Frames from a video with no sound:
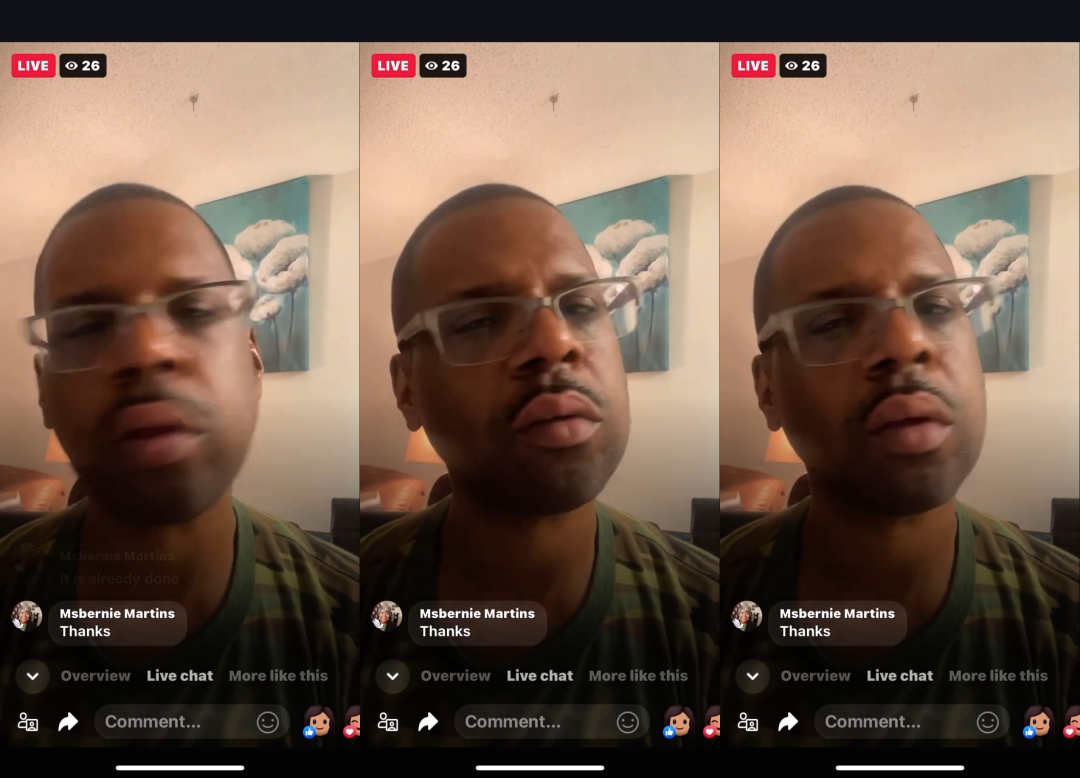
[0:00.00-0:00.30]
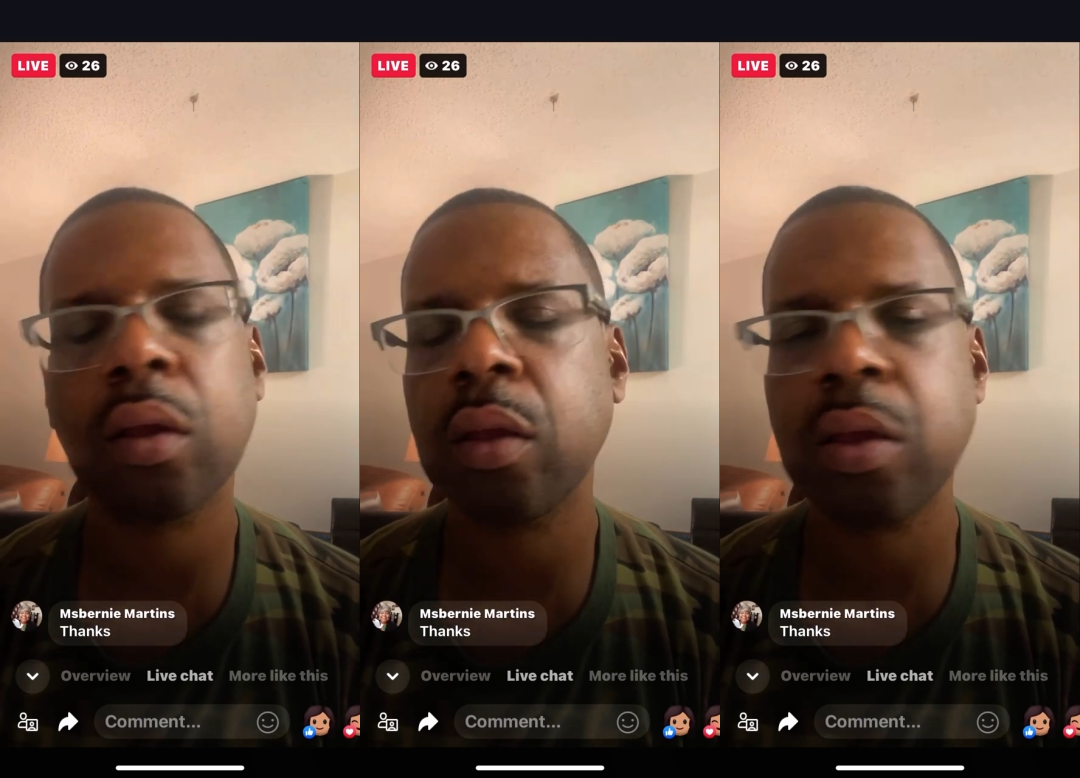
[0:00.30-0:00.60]
The
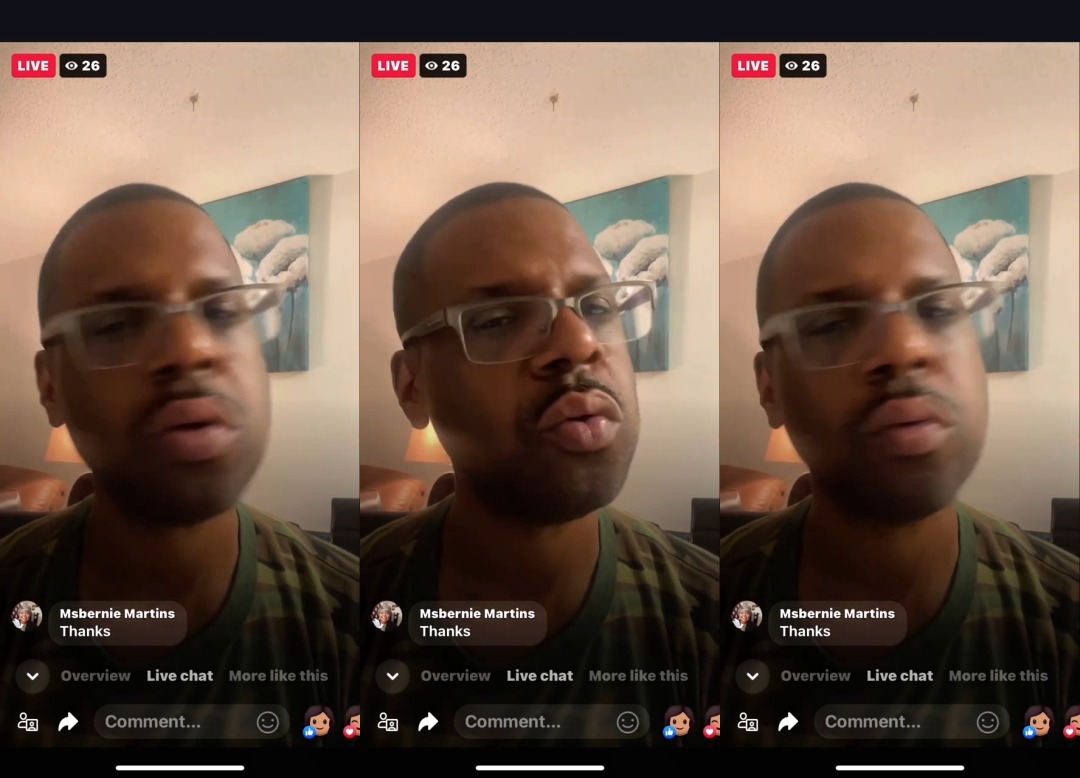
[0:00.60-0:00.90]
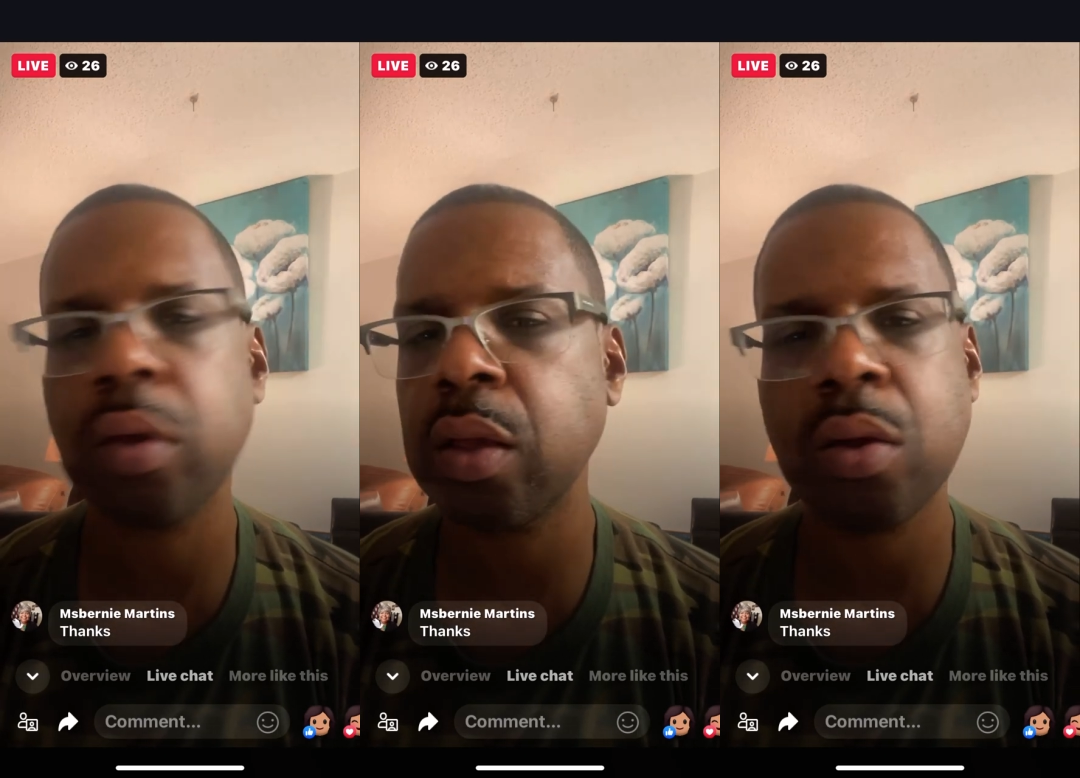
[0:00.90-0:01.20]
Lord is
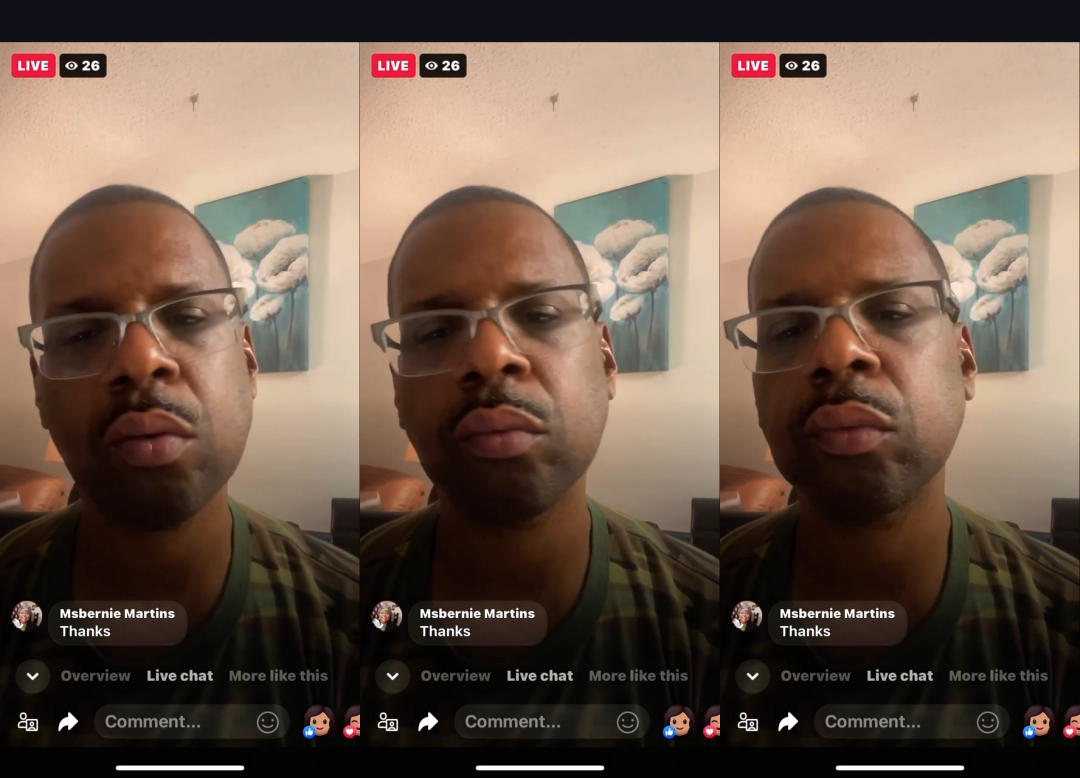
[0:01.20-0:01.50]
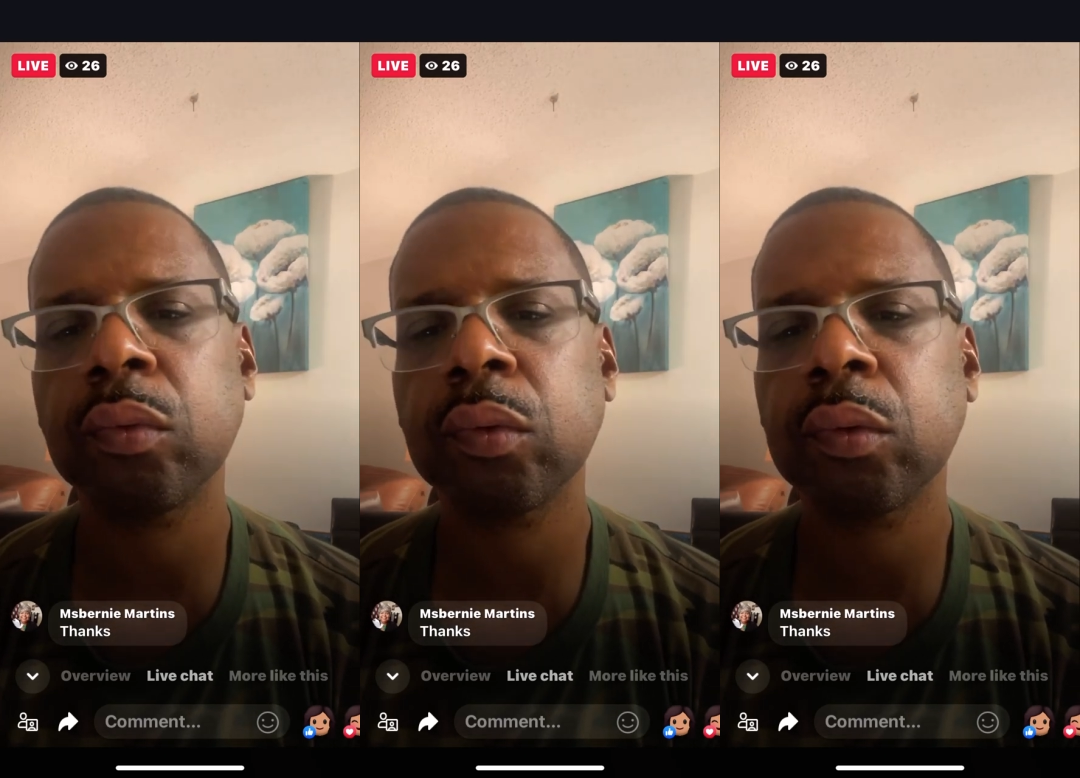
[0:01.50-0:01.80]

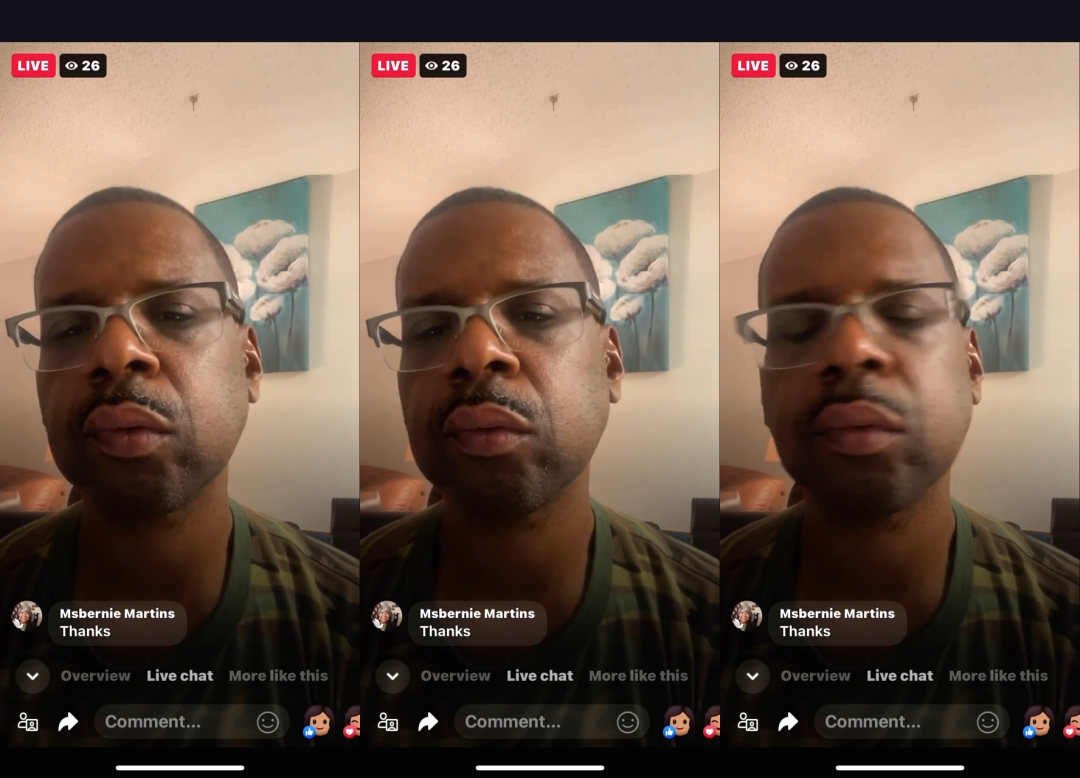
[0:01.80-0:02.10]
using you.